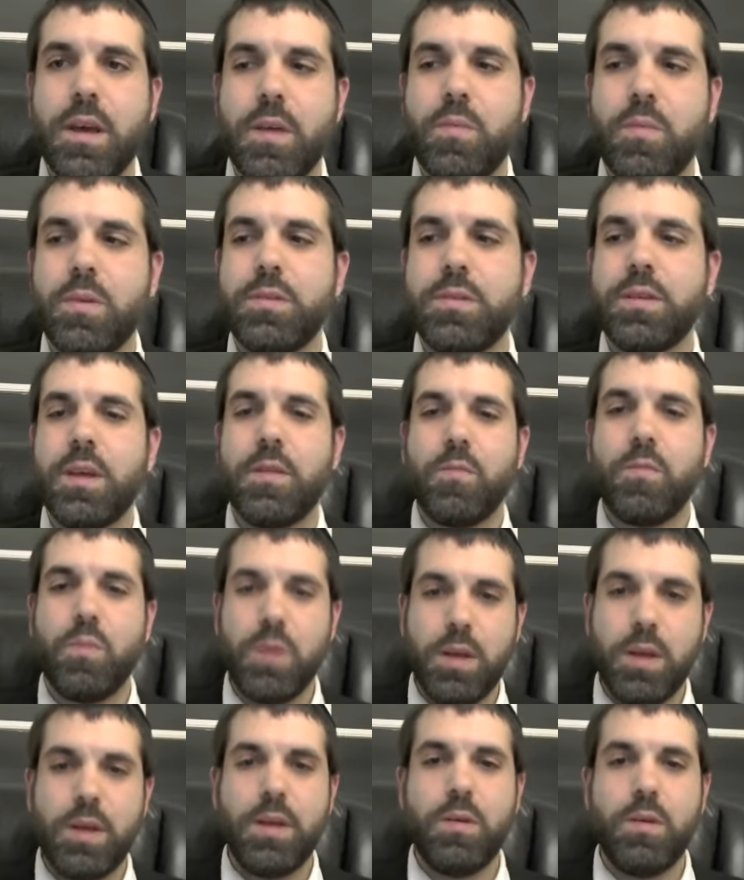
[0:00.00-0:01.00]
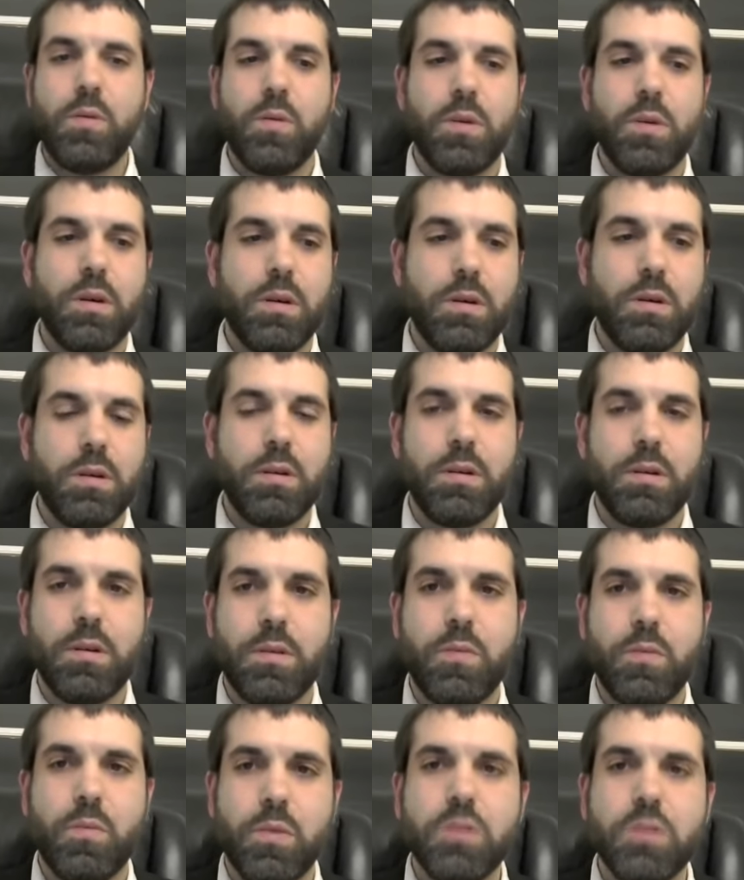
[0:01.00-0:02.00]
And once again, we who are
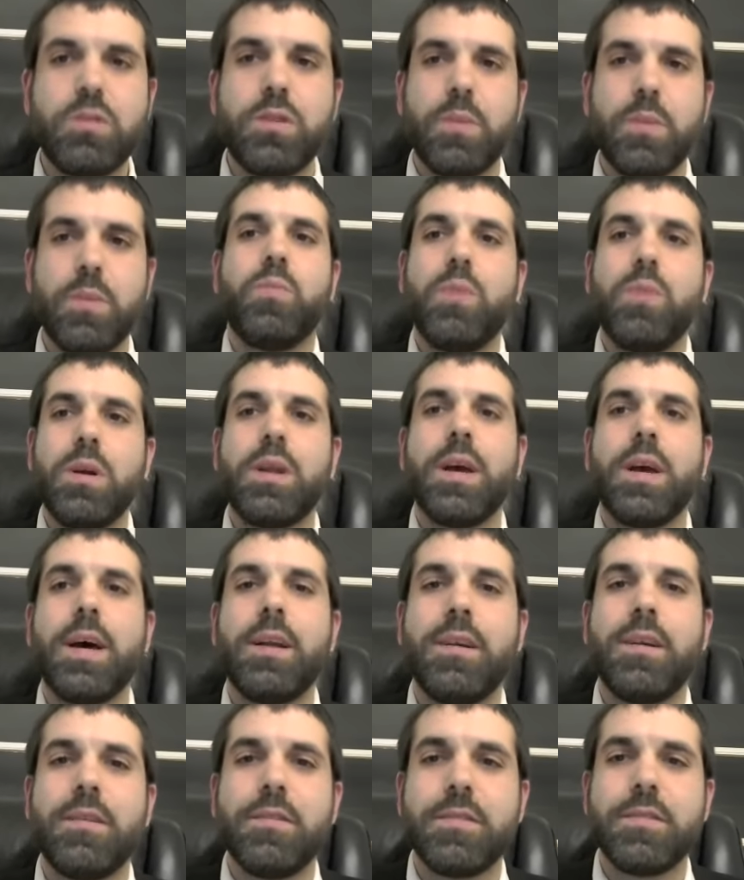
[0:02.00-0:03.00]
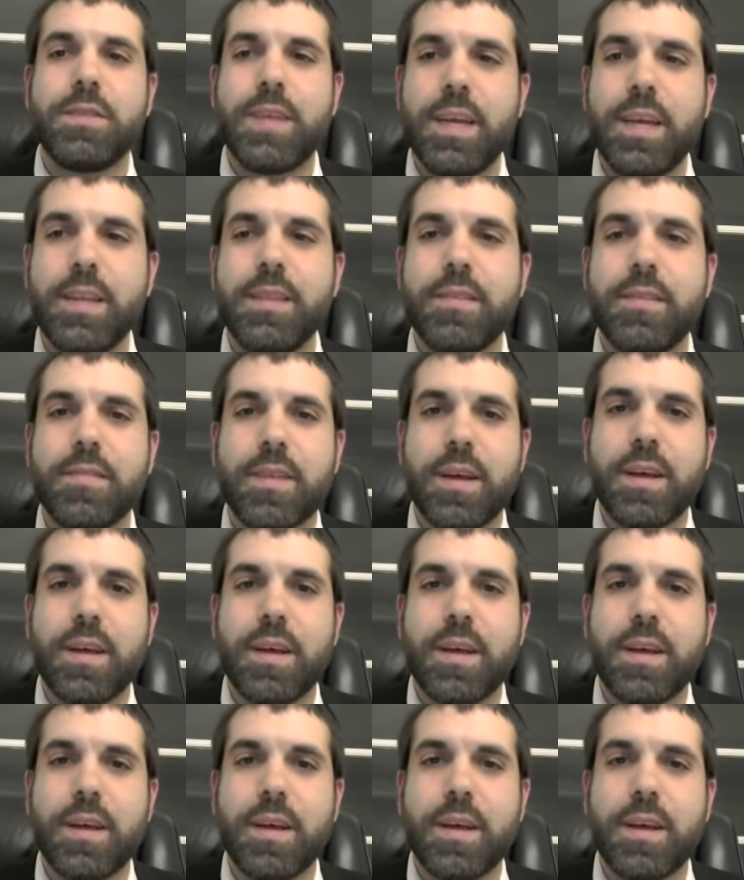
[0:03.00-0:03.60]
worship one God understand this